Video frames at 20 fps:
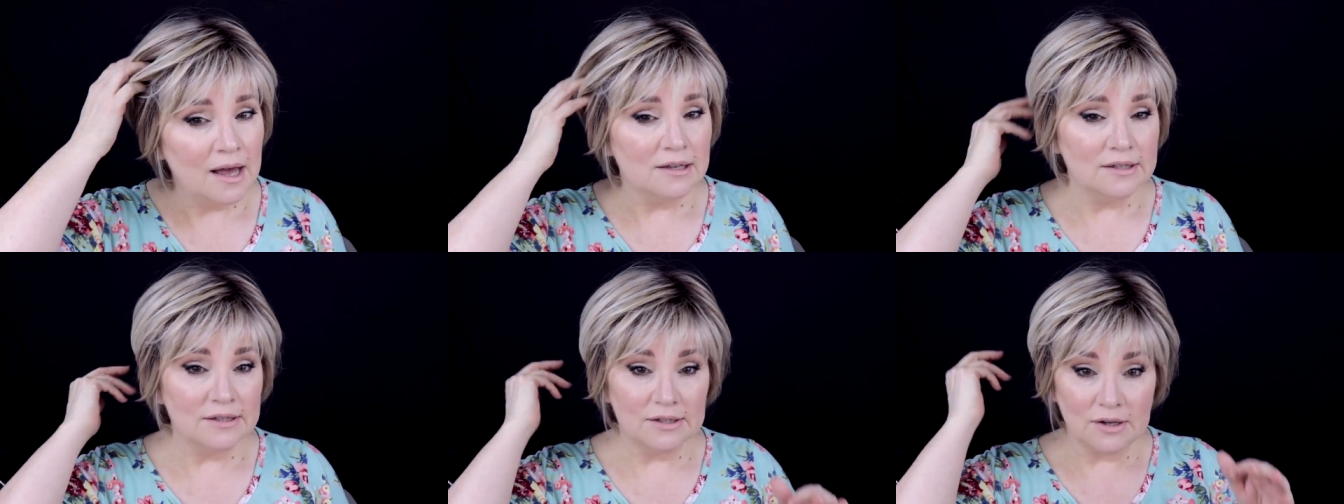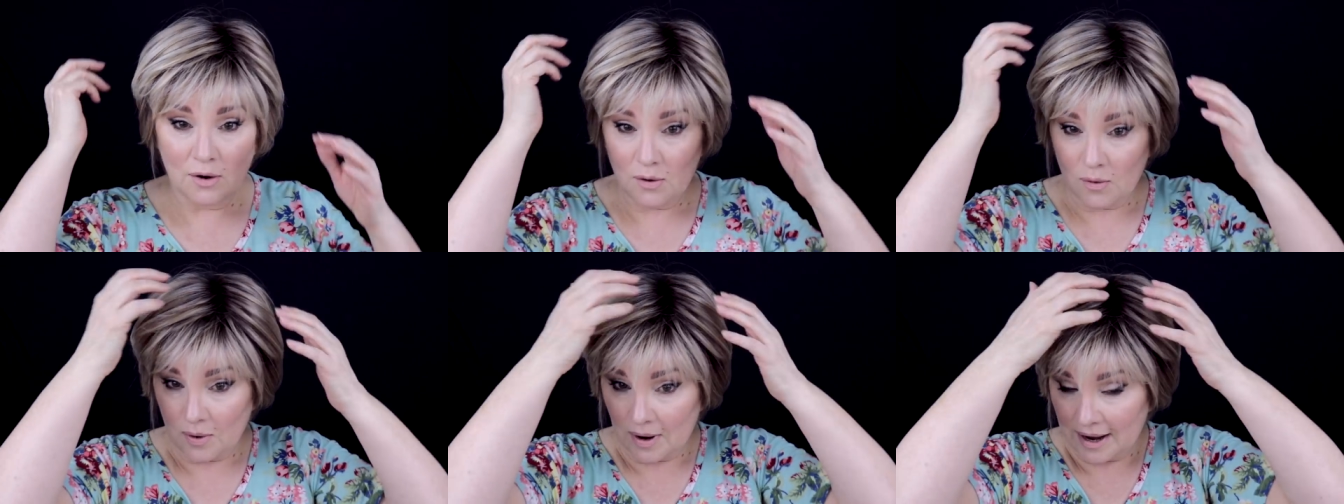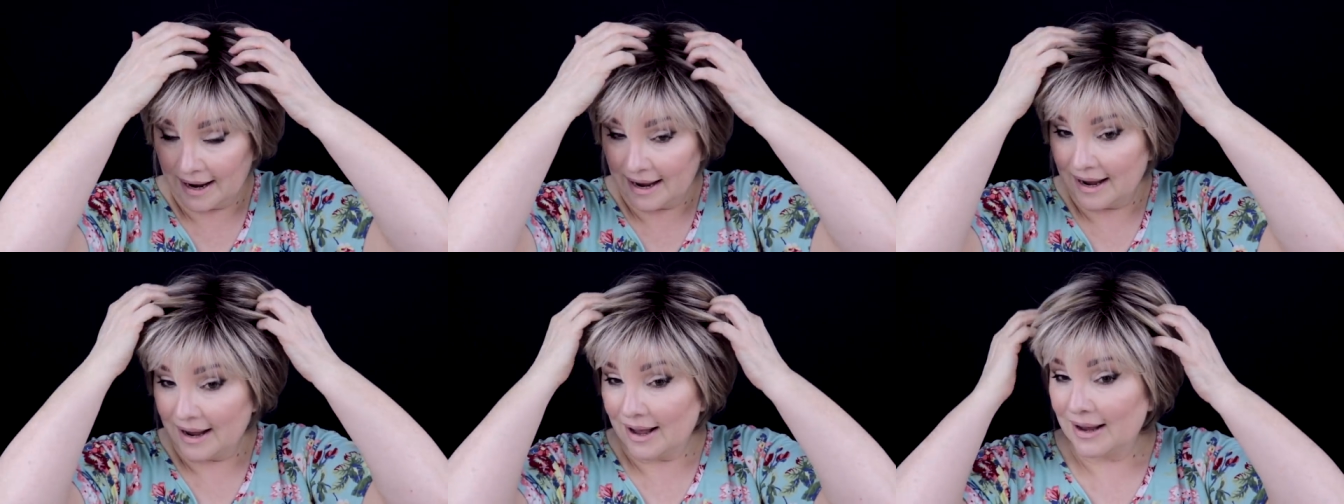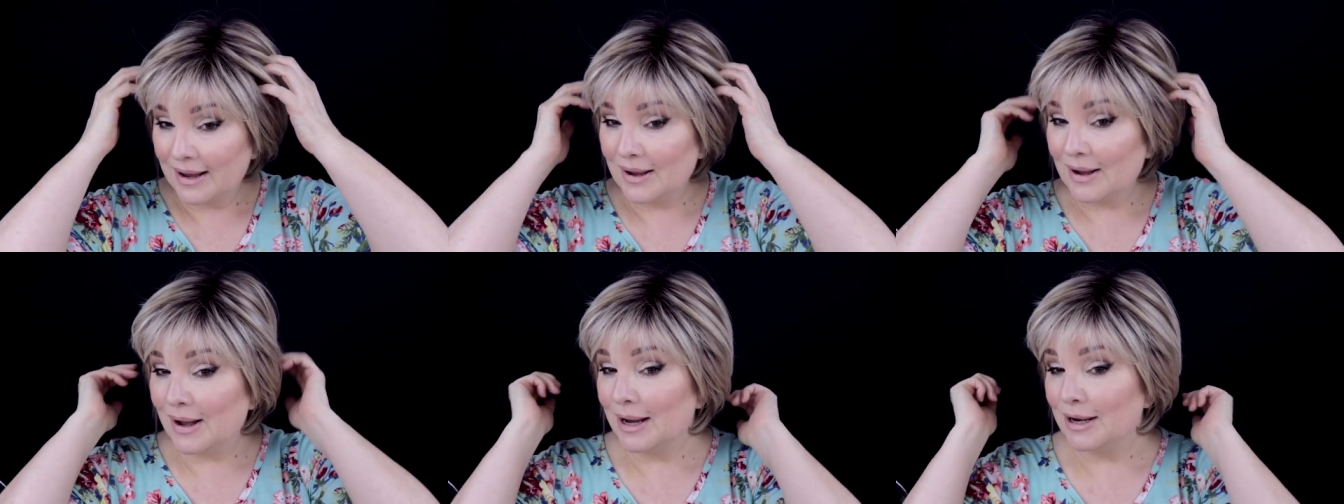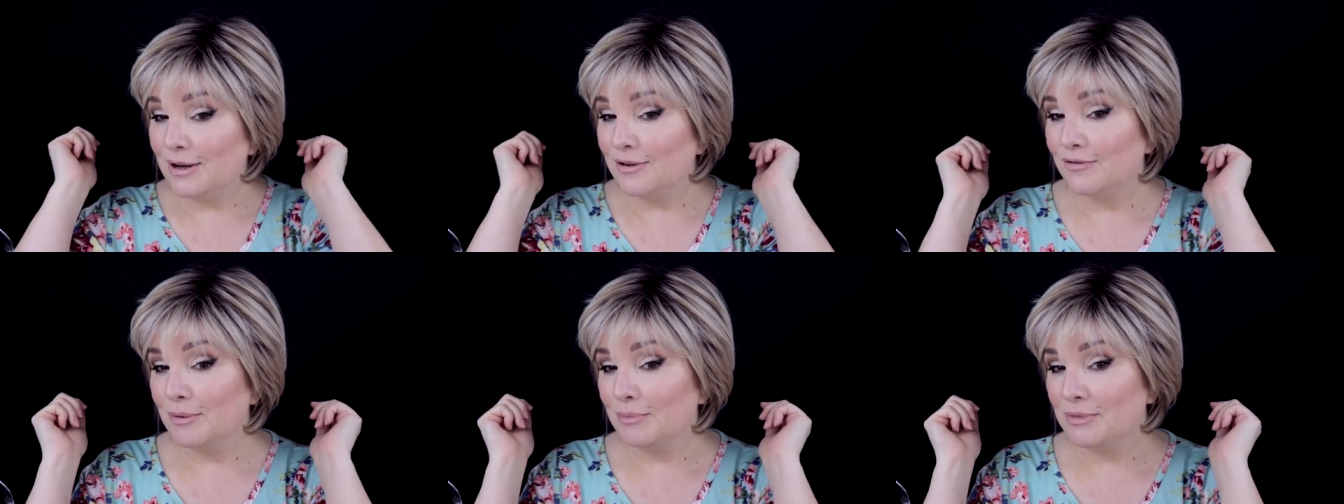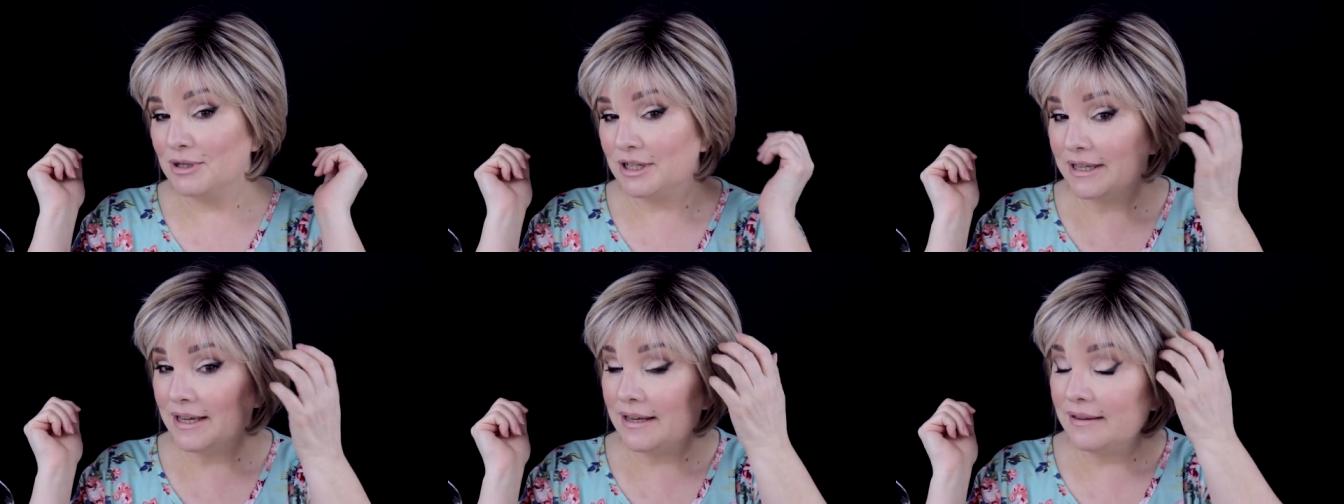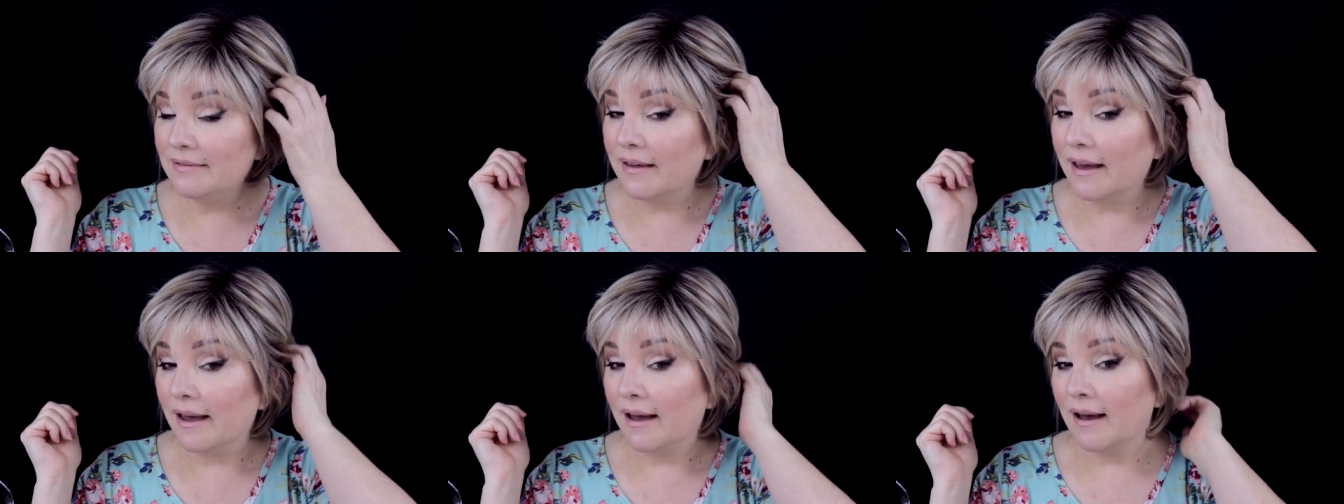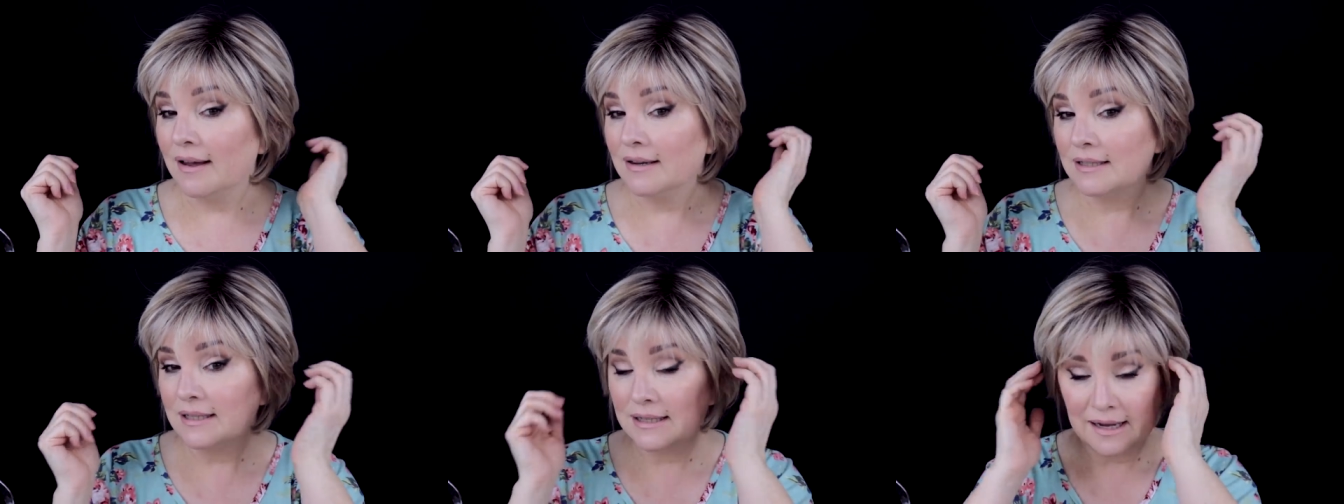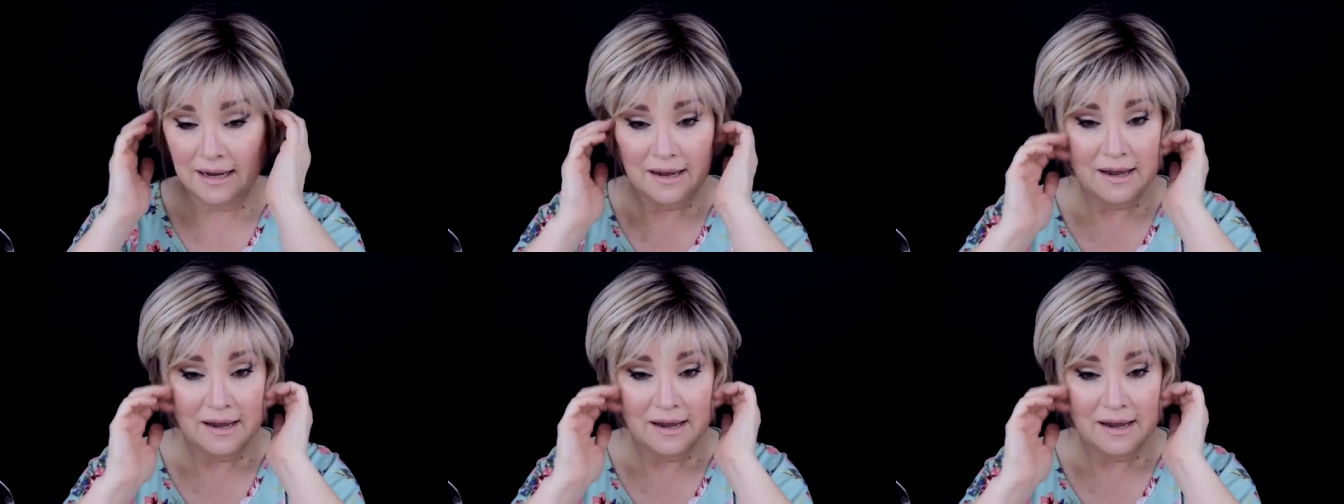So I, I kind of am digging that.